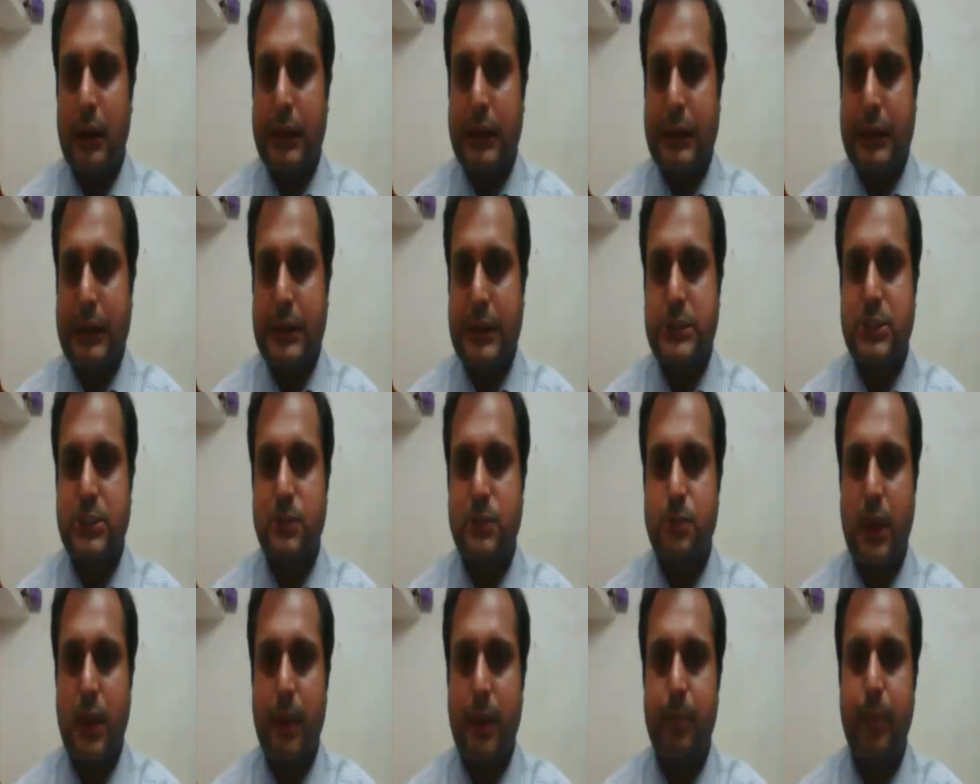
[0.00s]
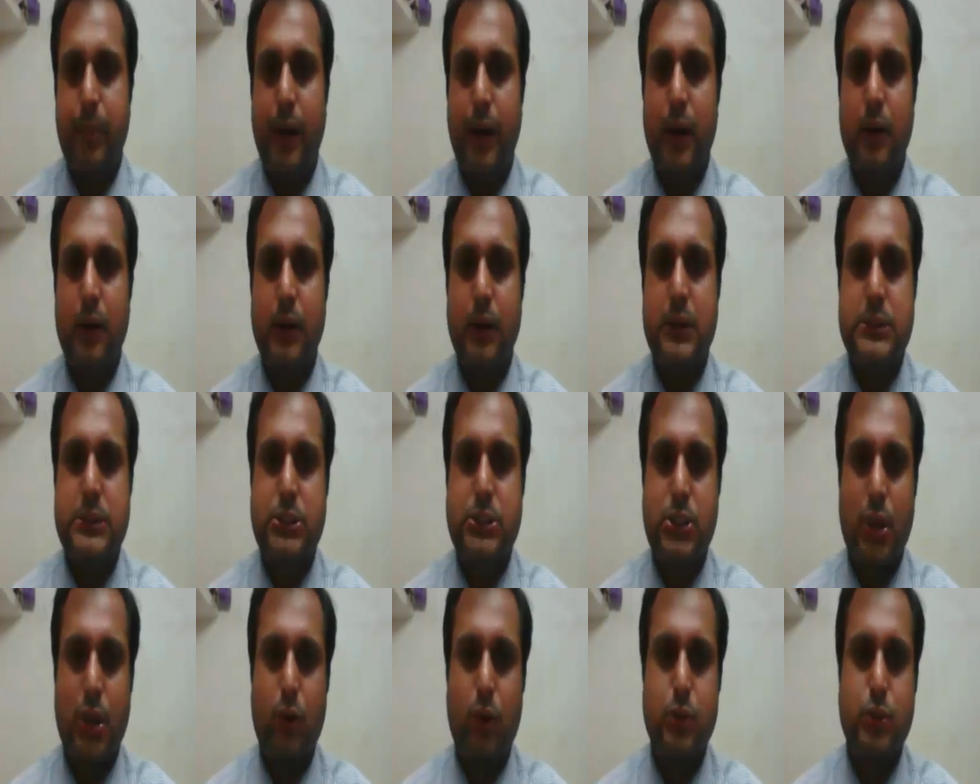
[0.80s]
dismembered
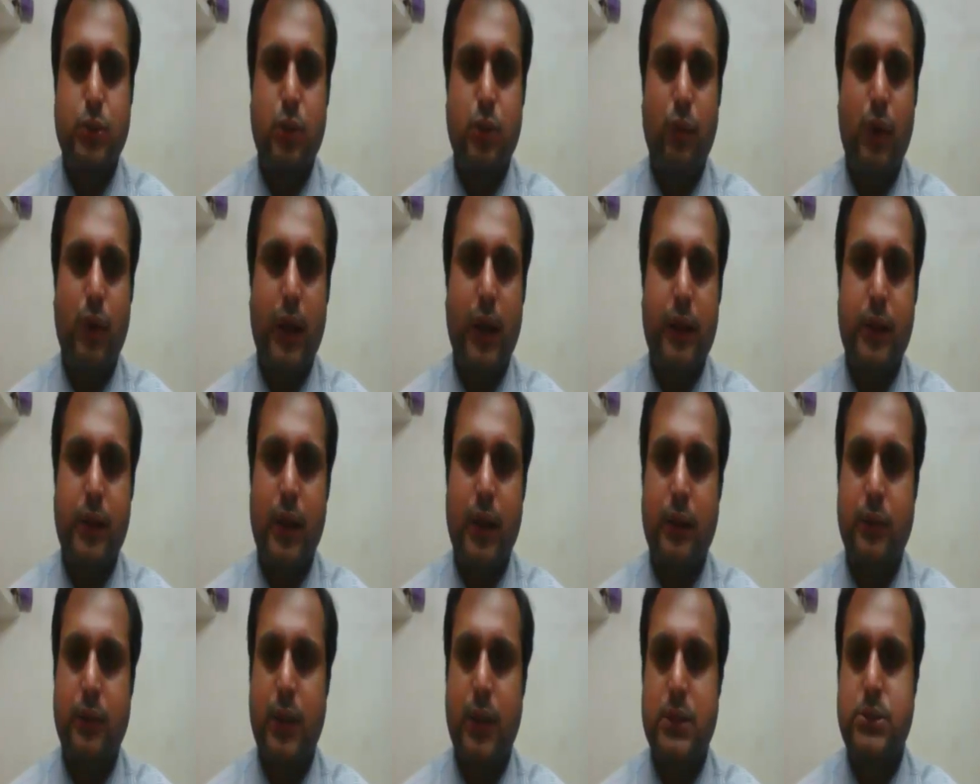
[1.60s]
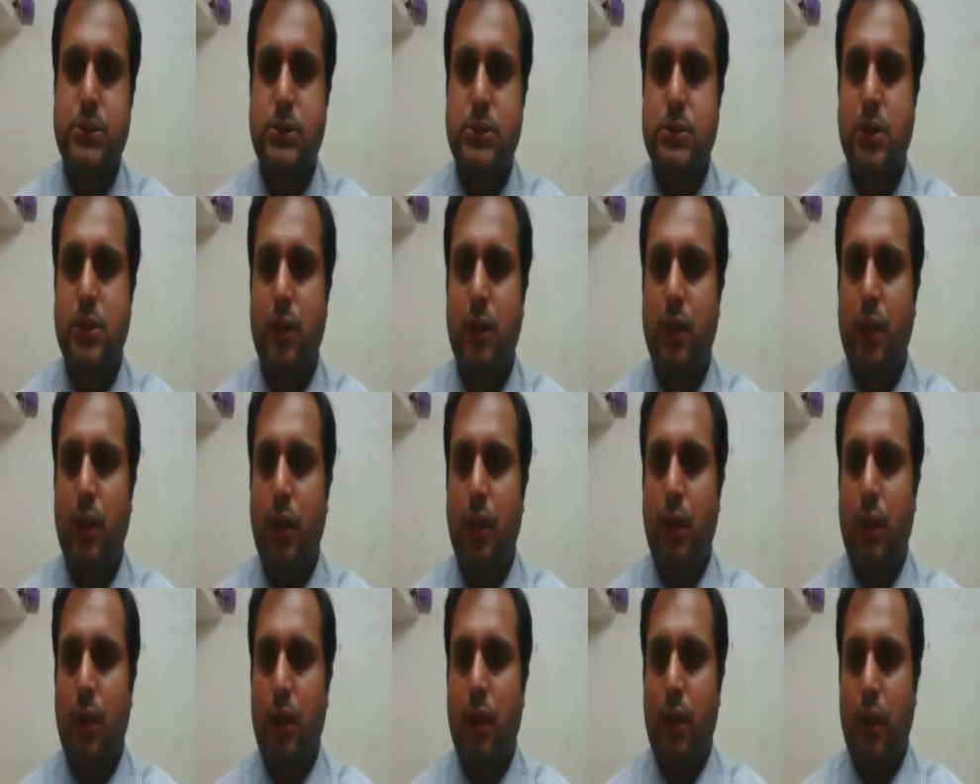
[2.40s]
Czechoslovakia. Thus,
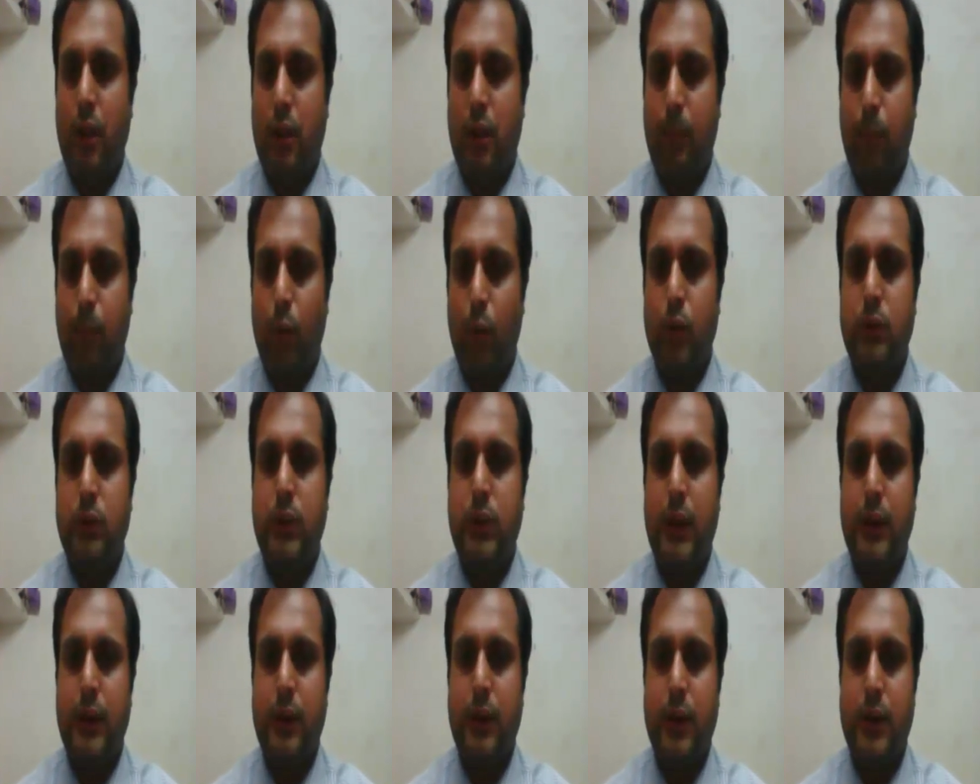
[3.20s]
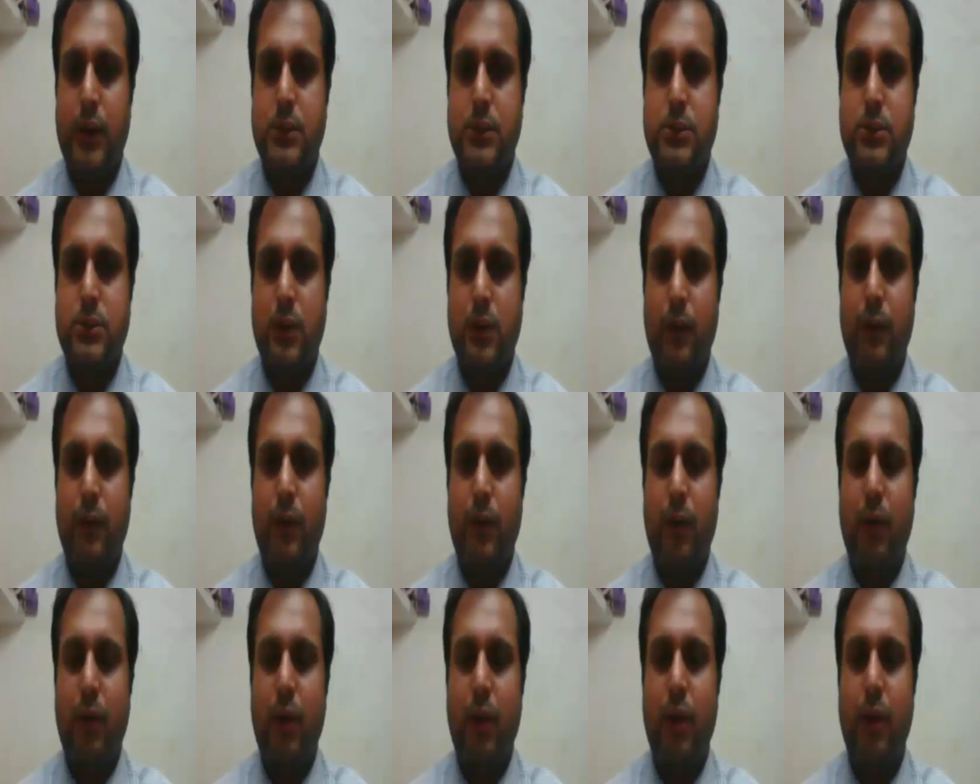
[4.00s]
both the leaders
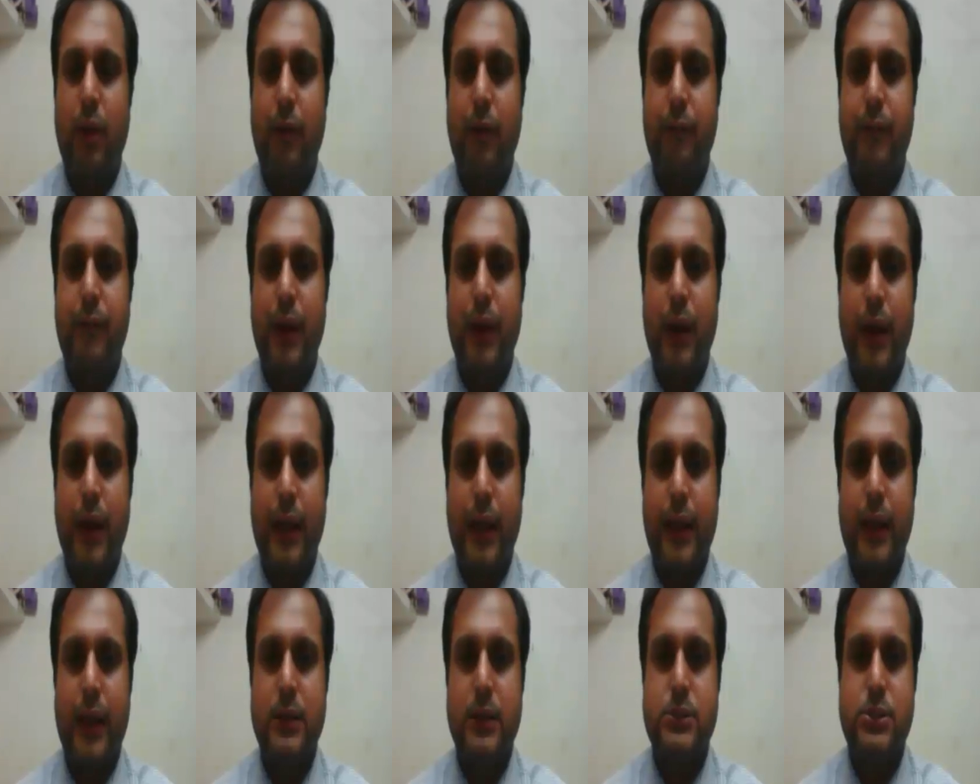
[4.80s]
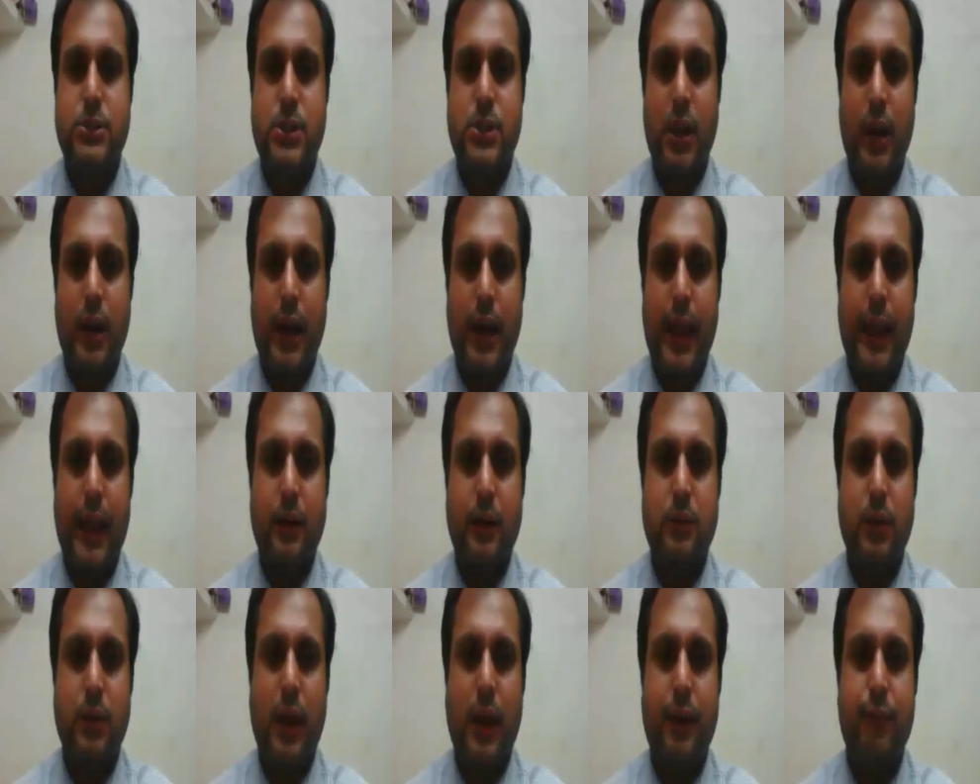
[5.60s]
were against their
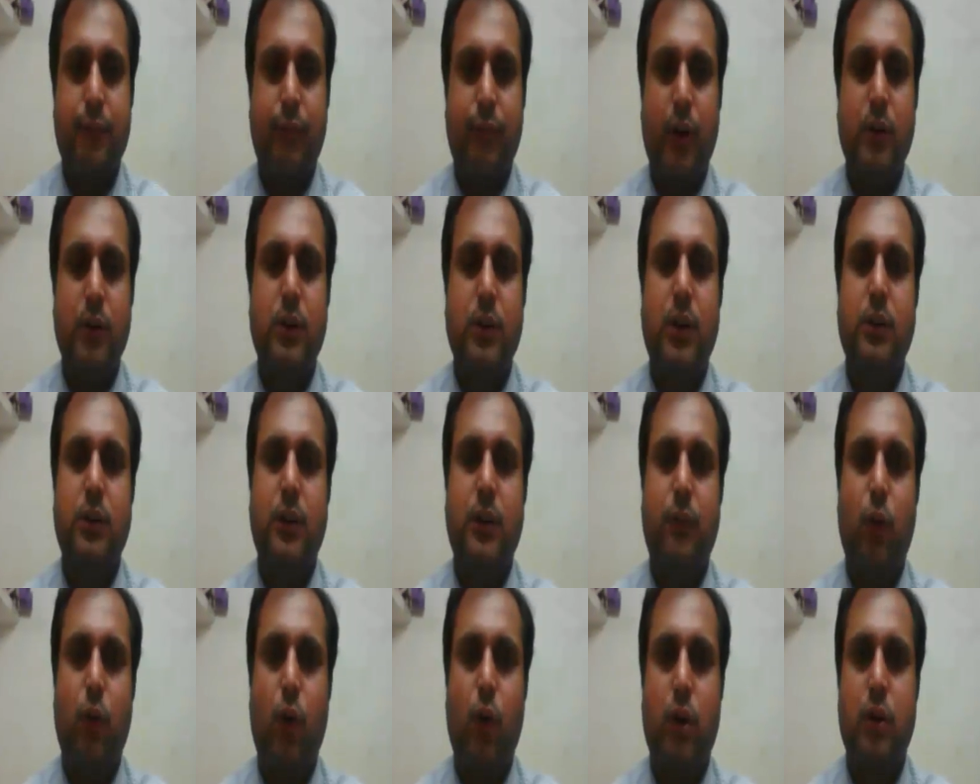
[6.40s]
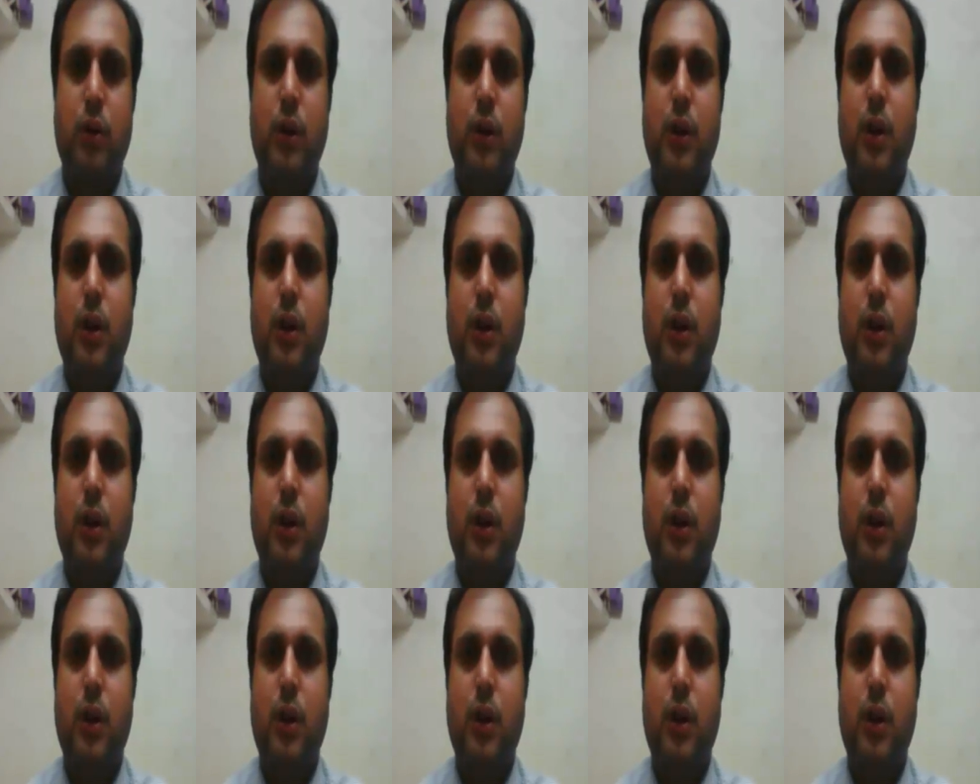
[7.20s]
act and furthered the war.